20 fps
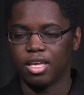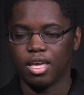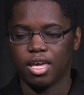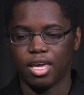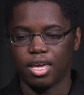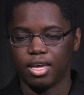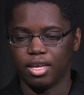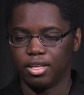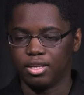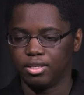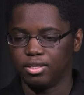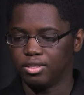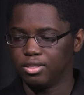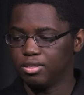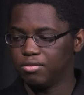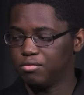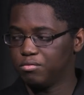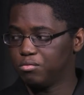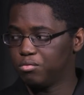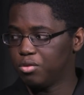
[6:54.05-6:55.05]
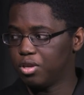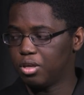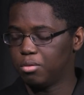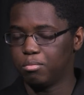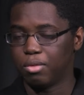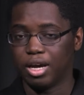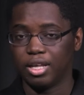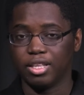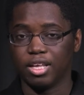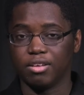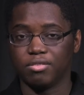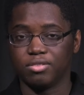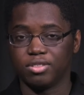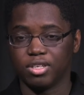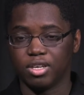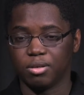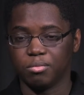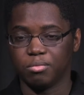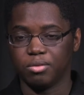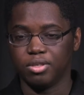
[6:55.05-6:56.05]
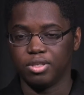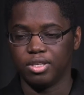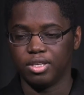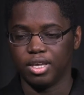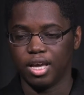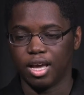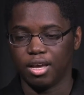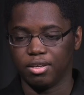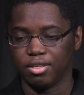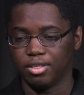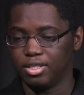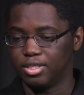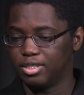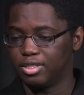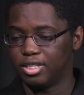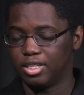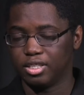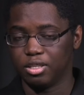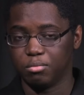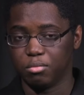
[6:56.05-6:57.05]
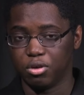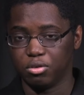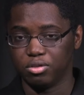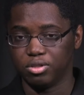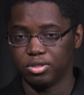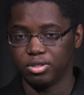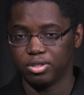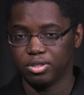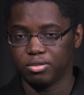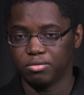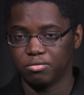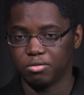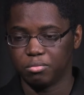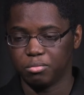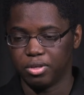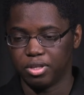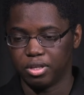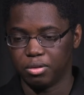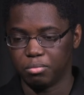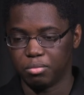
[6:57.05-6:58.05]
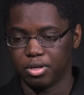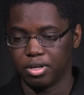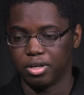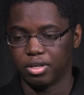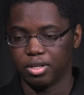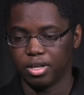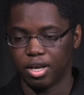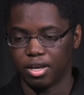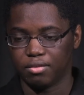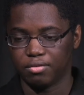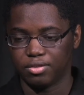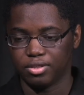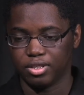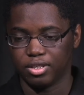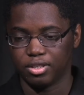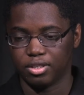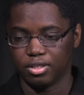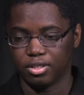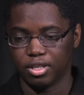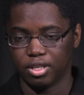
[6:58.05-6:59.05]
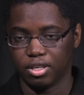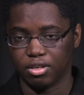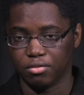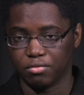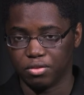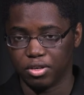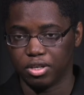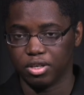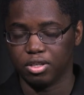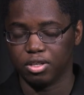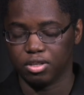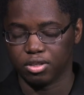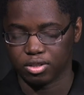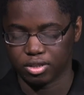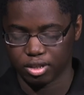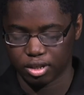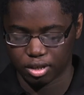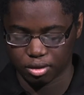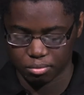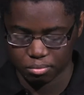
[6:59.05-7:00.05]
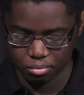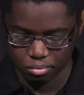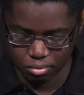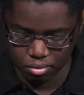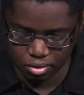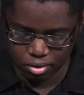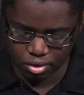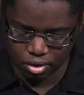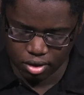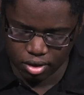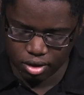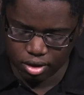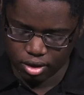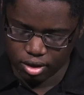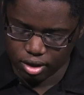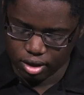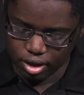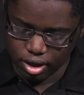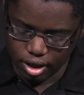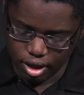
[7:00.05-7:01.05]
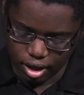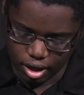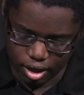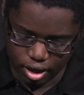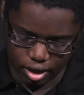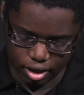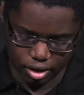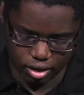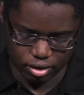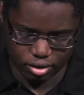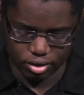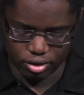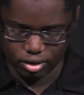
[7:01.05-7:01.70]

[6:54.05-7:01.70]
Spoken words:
And in my lifetime, he has done the most from any mayor I've seen in a very long time. And